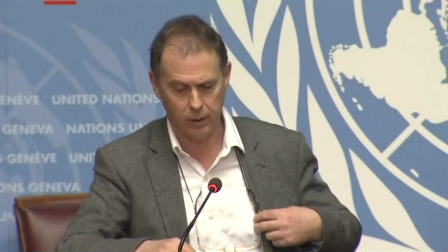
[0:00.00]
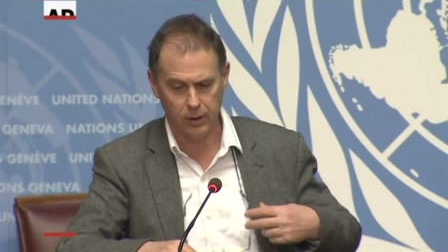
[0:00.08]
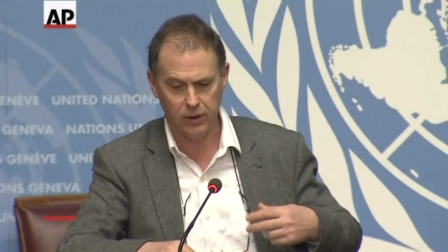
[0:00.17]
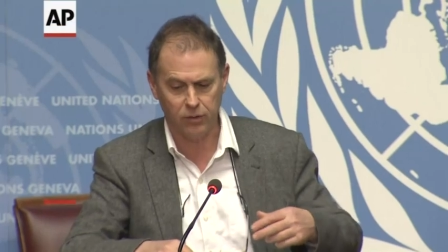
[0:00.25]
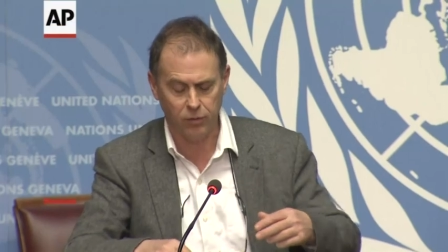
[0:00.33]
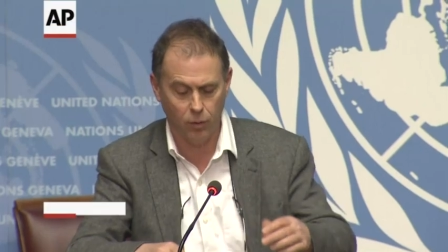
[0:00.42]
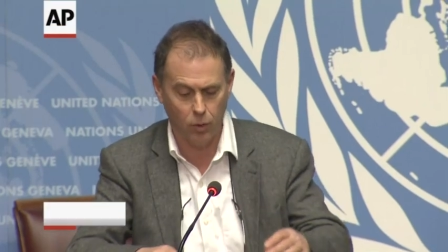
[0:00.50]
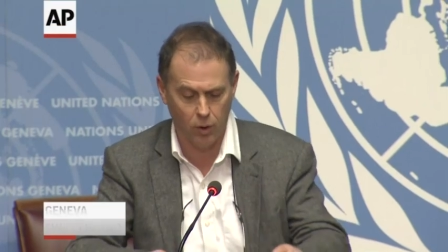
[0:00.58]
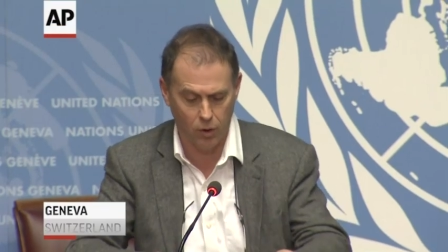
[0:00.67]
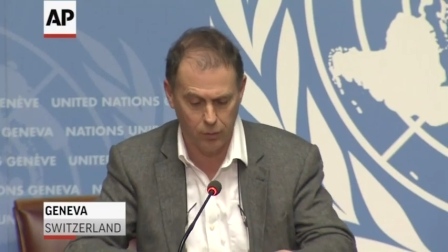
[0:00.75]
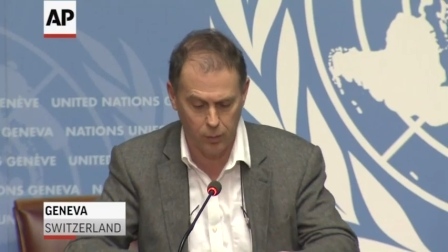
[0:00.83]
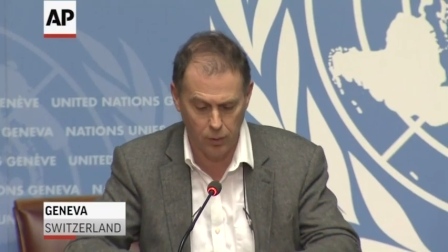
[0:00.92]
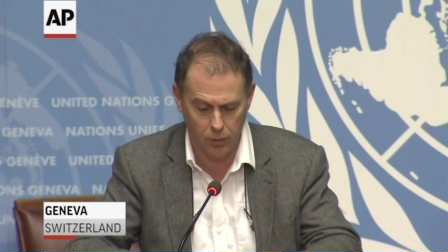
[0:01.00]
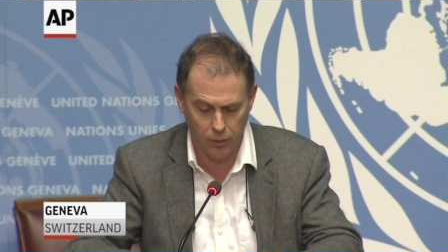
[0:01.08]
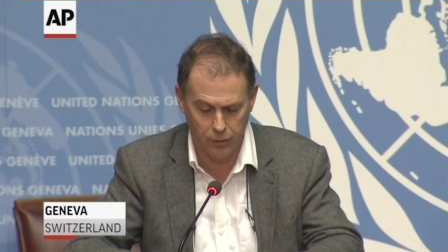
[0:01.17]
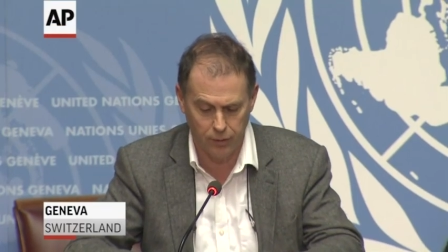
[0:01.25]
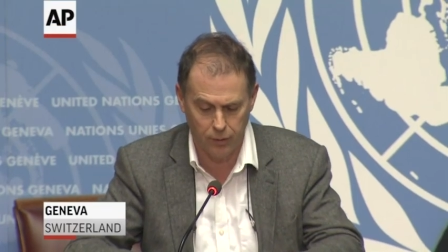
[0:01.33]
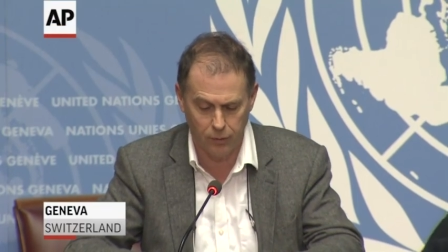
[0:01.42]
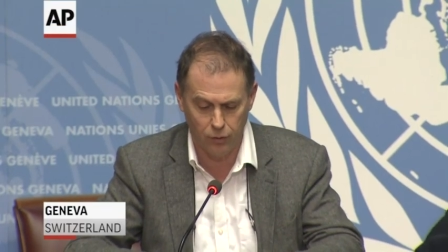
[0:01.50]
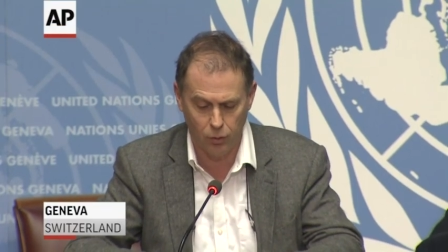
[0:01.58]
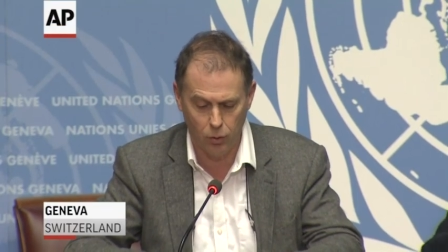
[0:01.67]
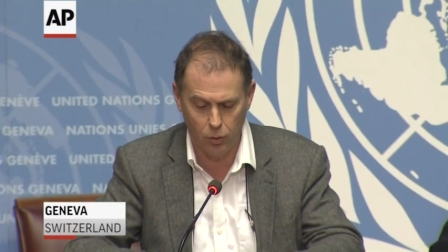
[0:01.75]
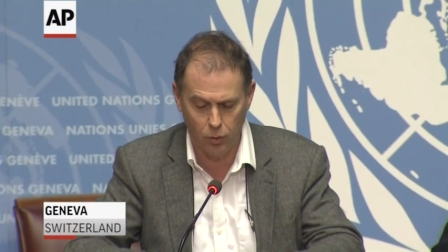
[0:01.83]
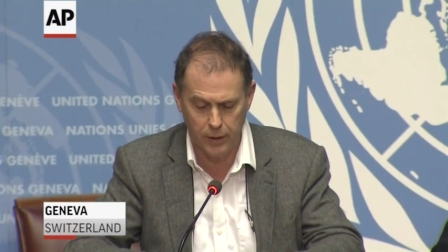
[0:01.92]
Or at least 4 hospitals and a
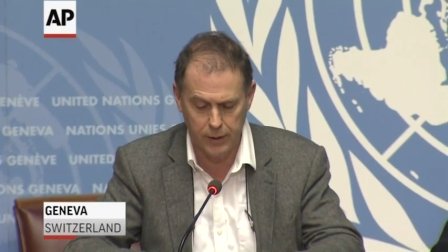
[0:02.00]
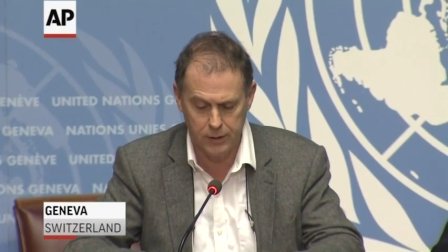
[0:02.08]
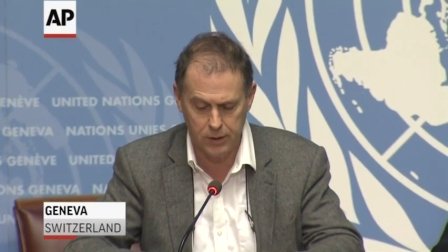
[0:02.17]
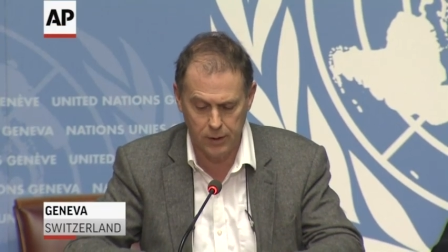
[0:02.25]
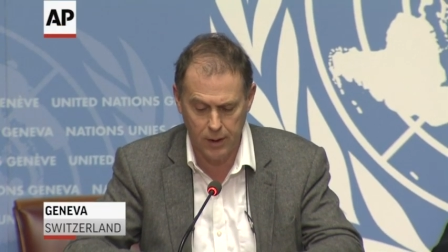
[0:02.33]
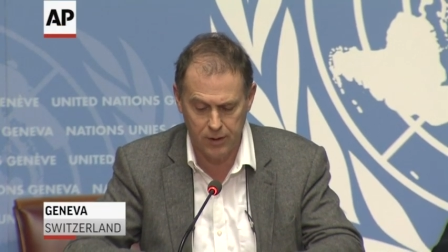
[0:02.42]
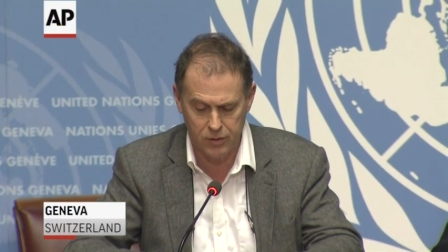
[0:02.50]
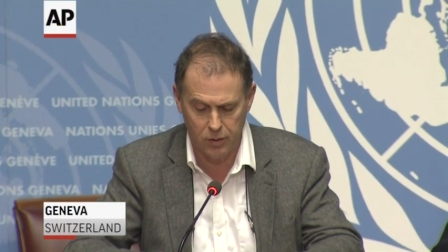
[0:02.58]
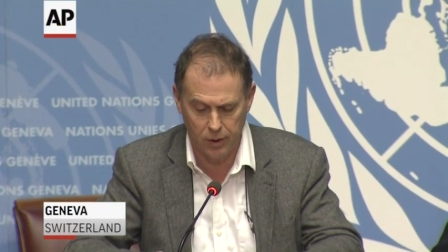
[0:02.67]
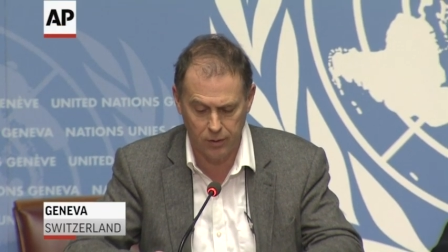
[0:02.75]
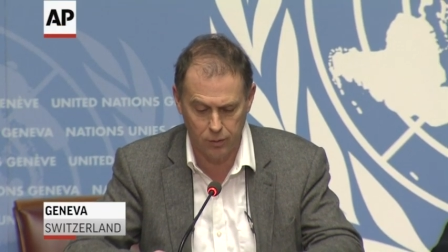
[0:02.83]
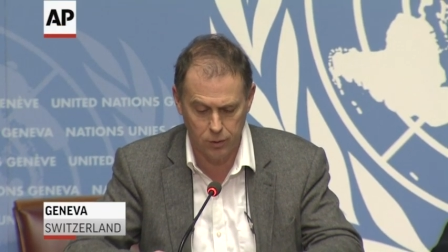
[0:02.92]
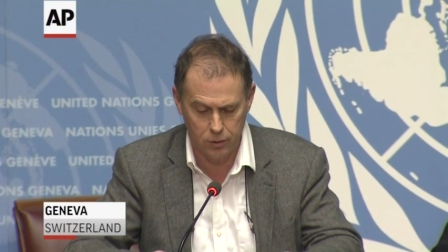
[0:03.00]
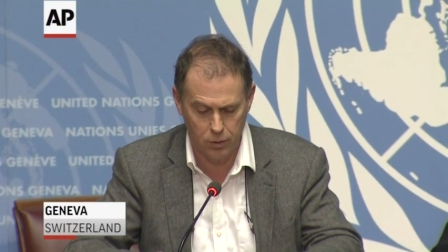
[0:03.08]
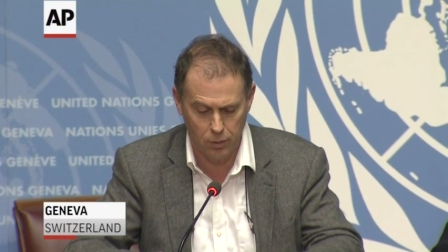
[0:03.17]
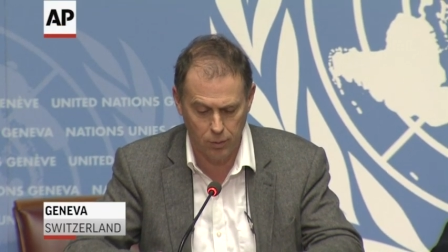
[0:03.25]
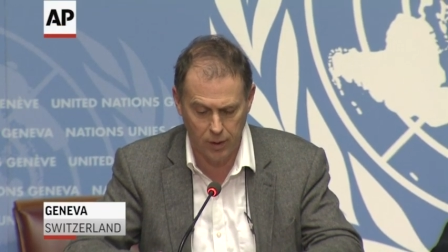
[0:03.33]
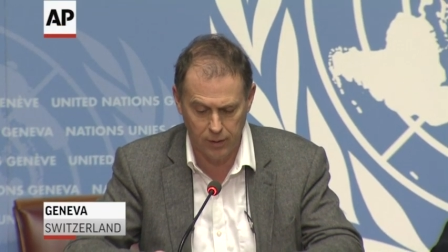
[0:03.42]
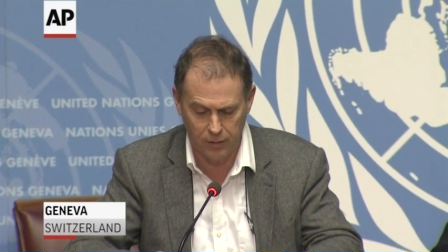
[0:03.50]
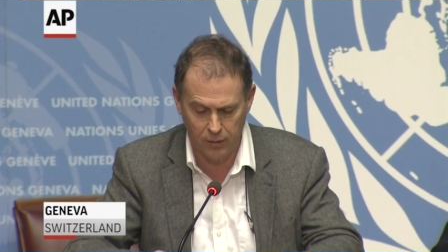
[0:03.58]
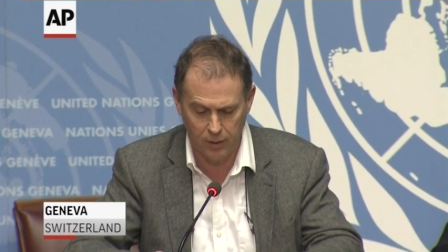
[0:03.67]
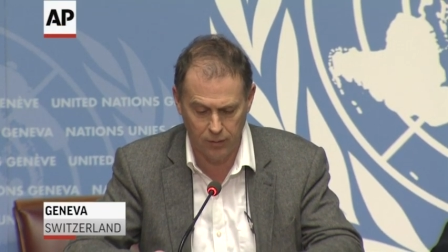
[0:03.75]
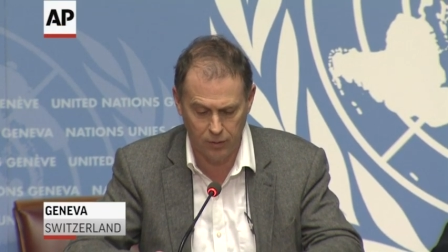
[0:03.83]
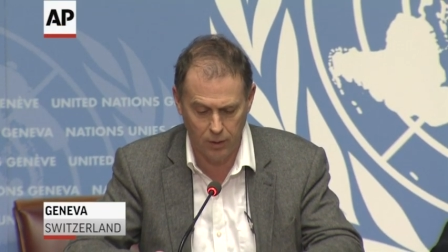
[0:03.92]
school were hit in airstrikes which took
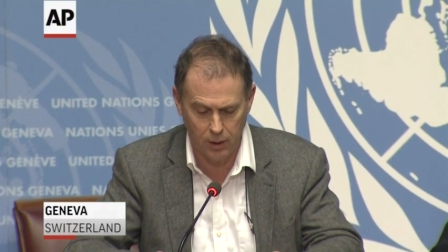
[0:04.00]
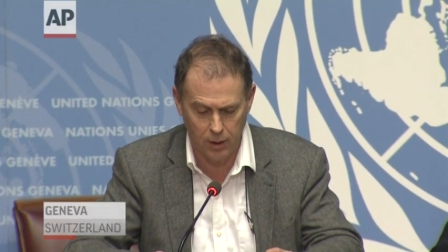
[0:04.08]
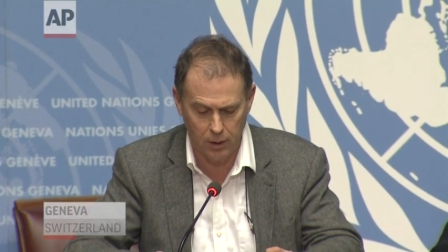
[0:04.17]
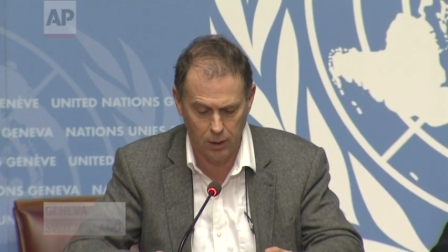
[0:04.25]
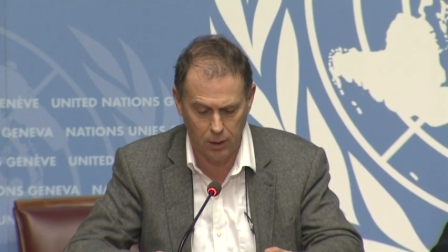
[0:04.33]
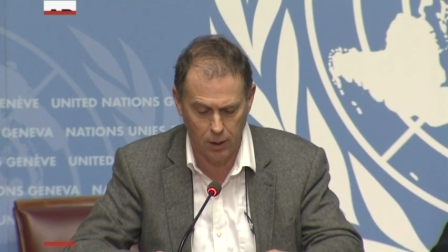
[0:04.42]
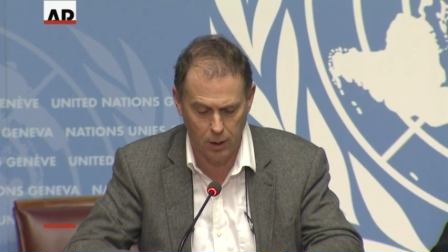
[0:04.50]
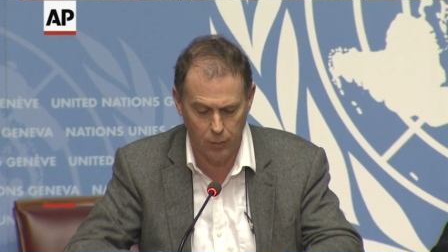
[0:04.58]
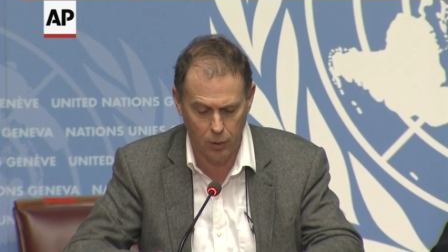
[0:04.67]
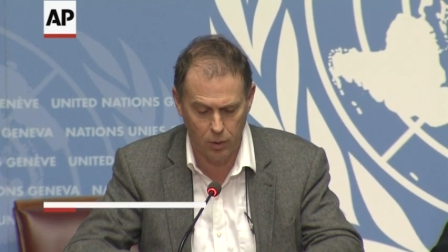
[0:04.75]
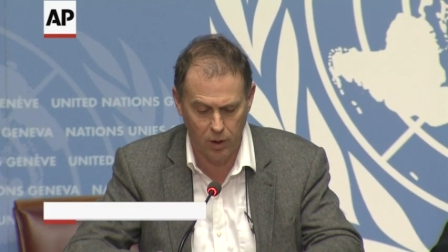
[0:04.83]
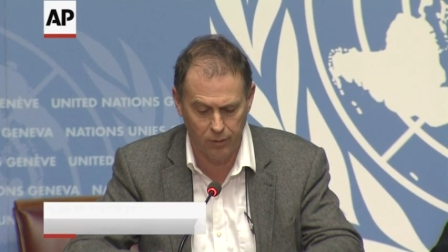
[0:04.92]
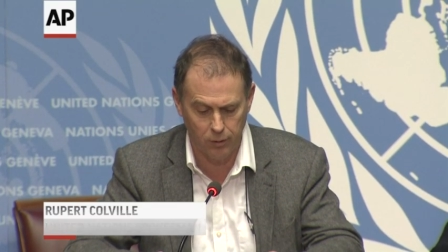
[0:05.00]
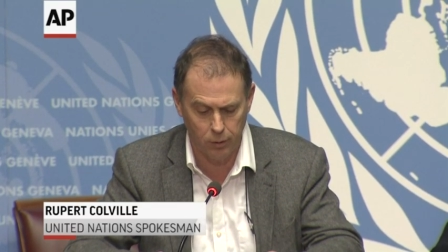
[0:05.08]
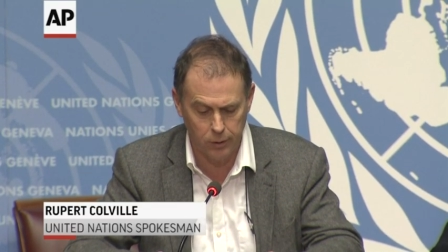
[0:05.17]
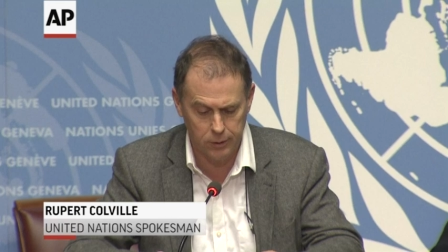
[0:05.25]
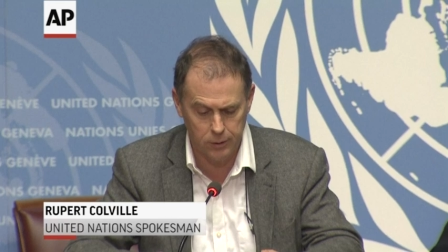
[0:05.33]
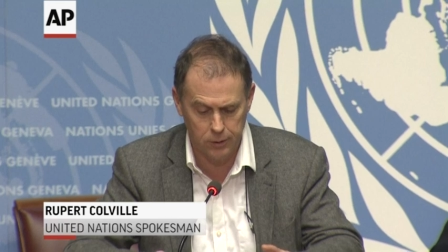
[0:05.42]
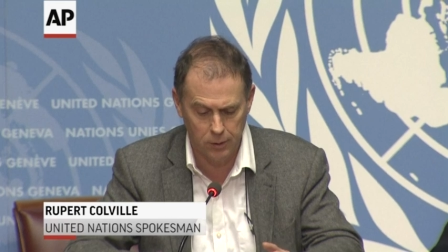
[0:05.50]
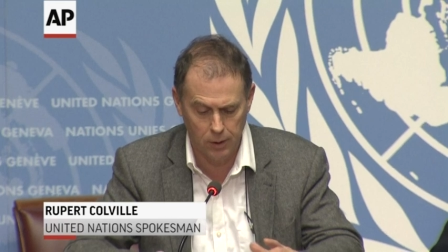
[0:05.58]
place yesterday in Aleppo Governorate.